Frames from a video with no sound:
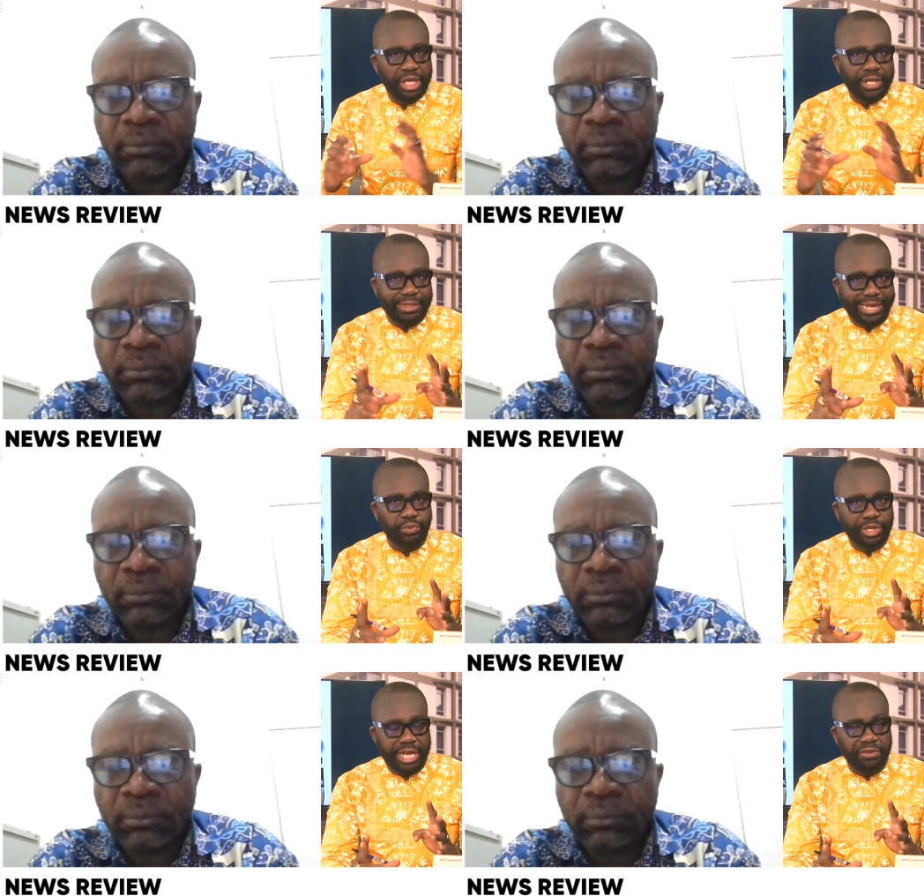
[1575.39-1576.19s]
Speaker 1: That
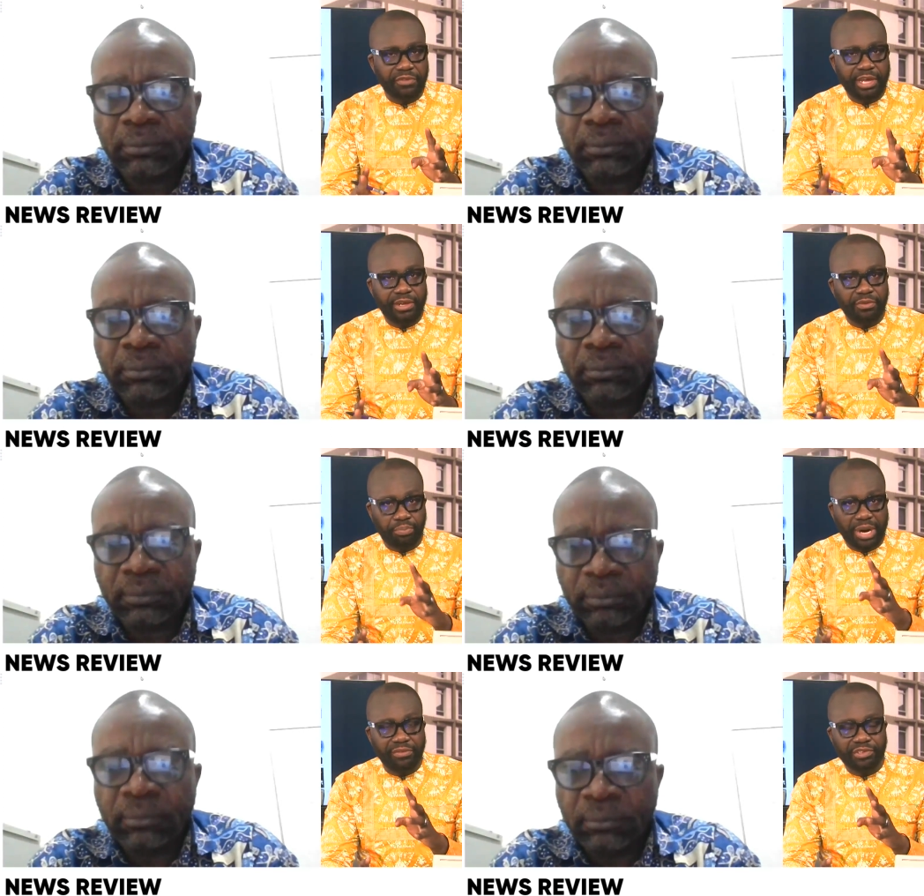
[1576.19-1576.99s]
would invade
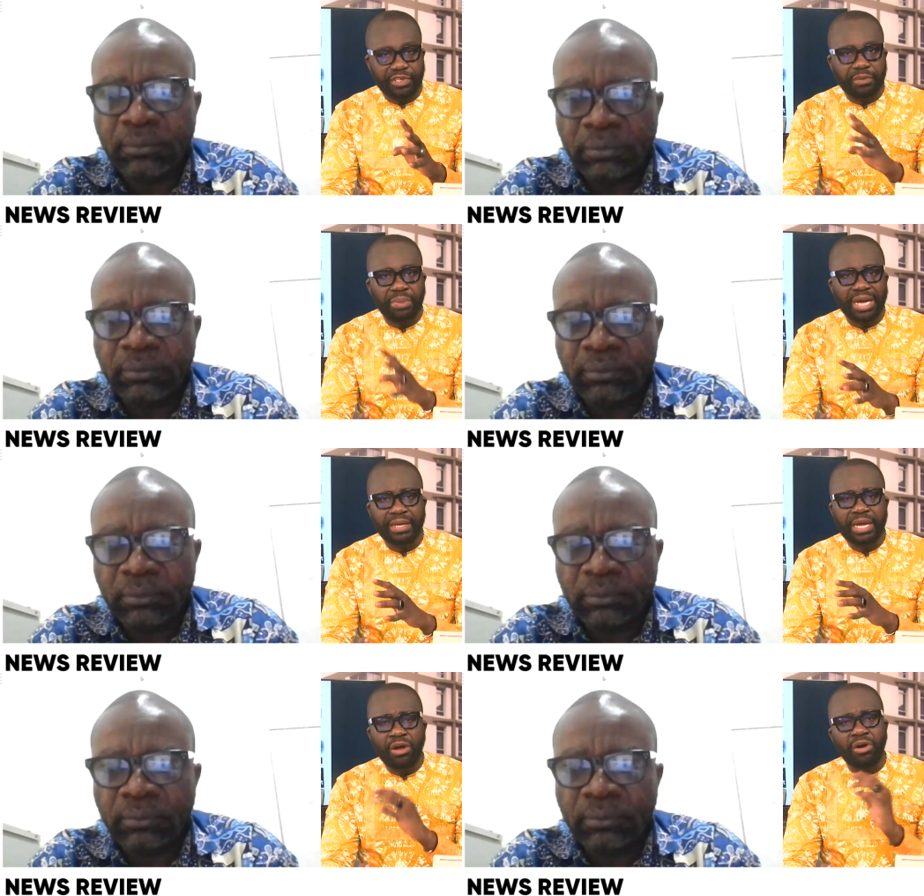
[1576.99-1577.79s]
privacy.
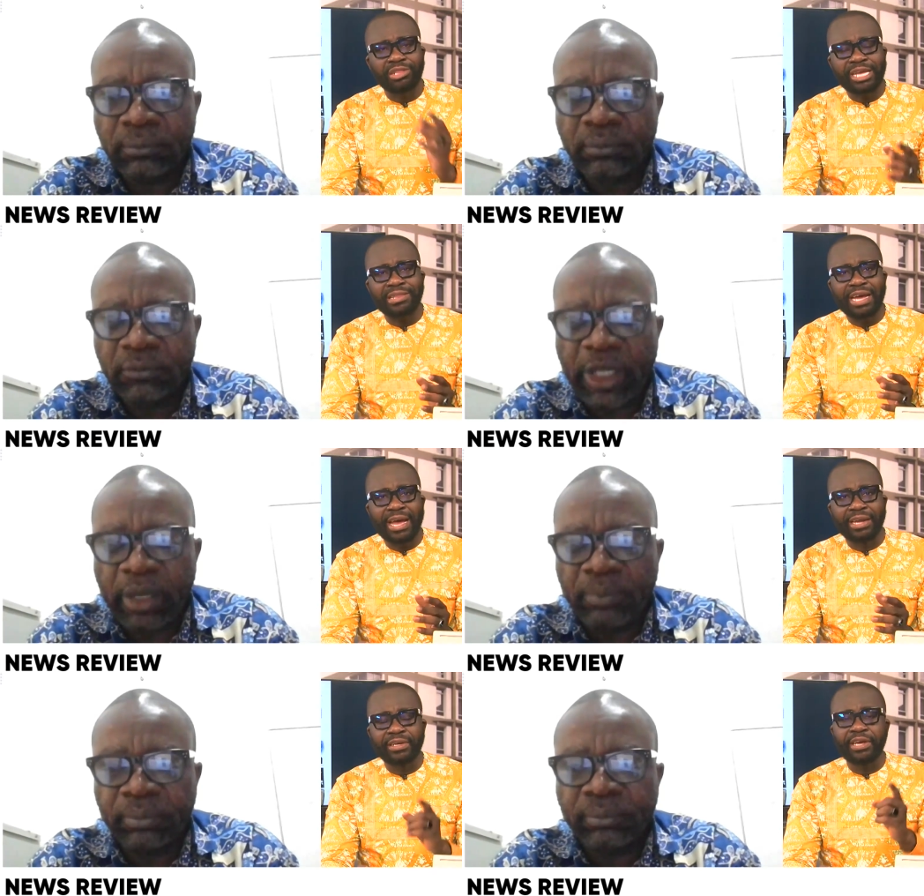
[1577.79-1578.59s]
But on the yeah. other
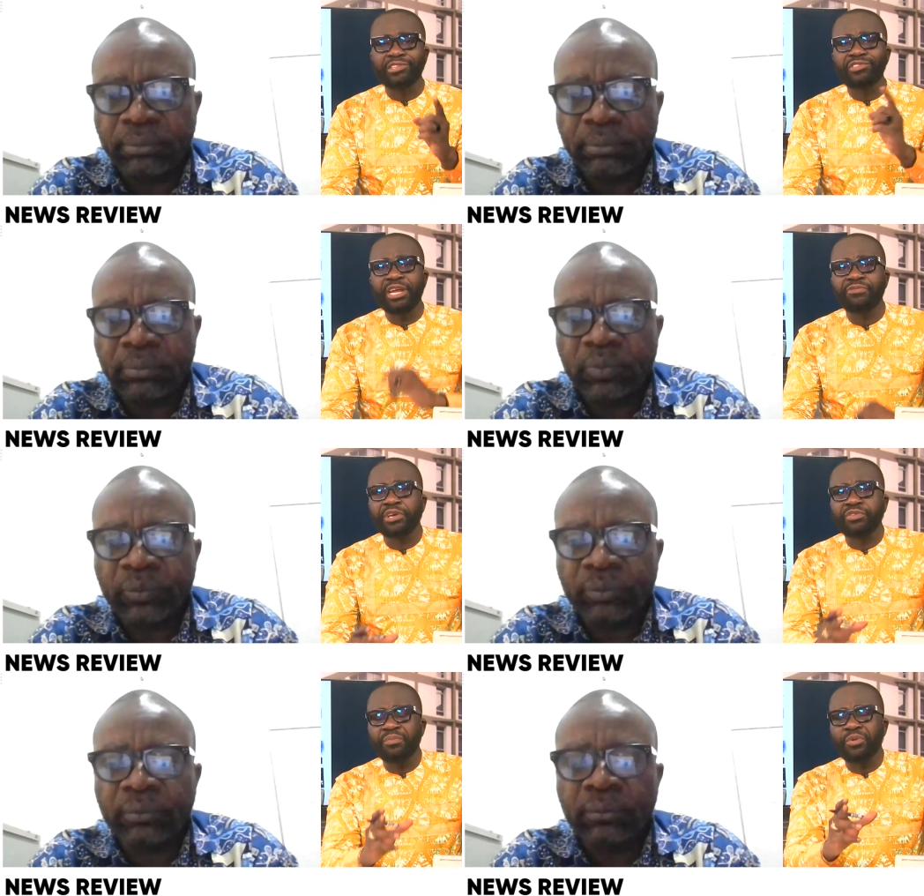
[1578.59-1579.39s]
hand, consider, for
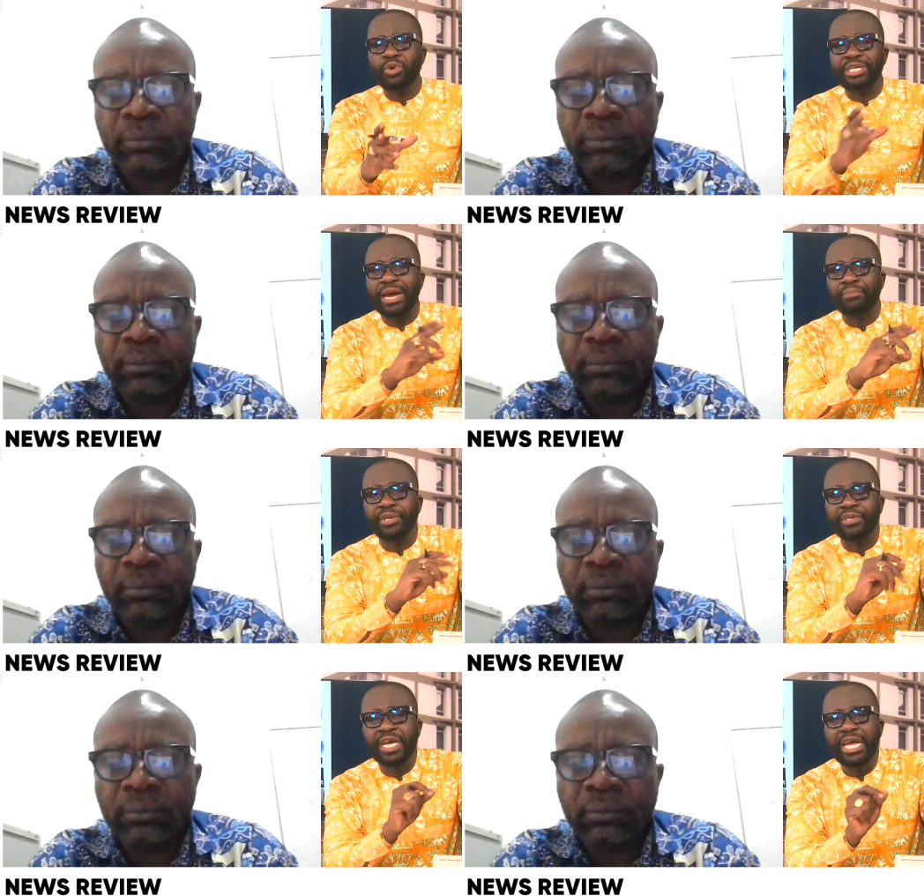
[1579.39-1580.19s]
example, what
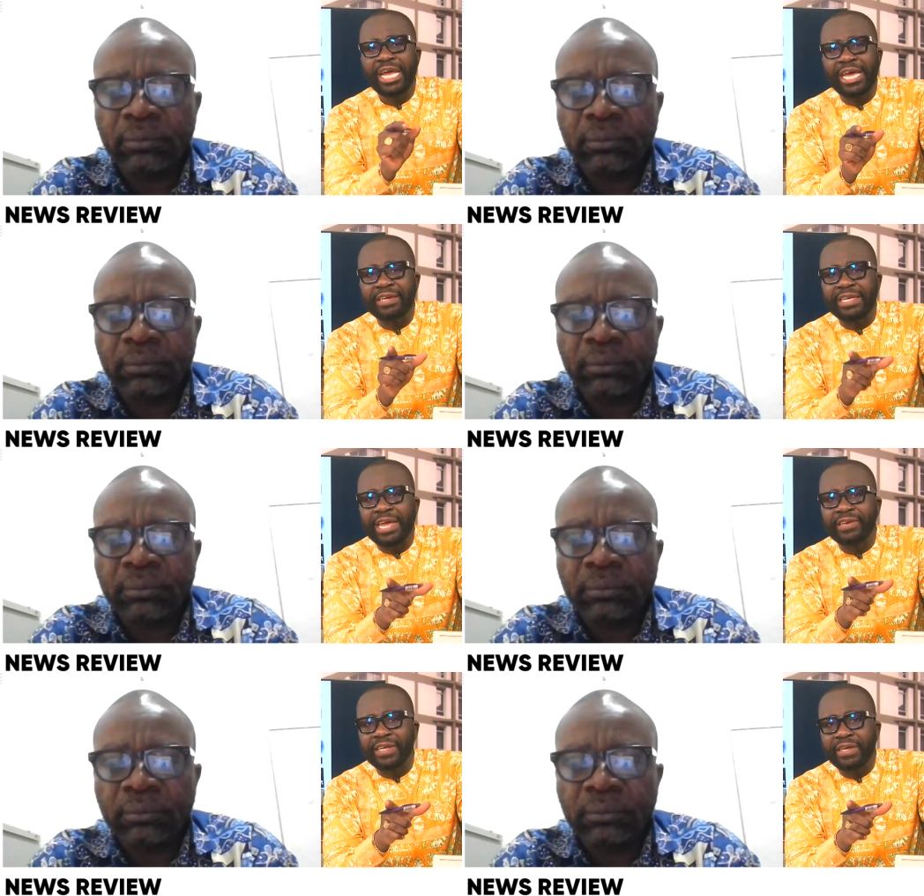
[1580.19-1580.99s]
happened in
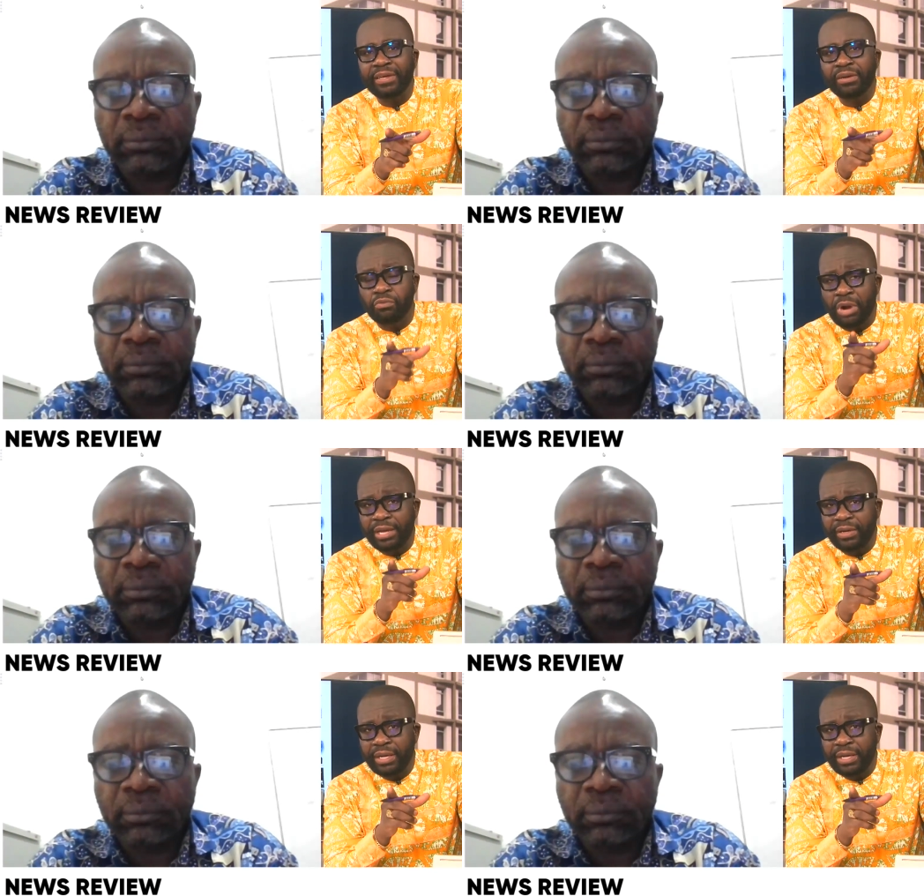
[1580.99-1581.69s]
Yendi, right?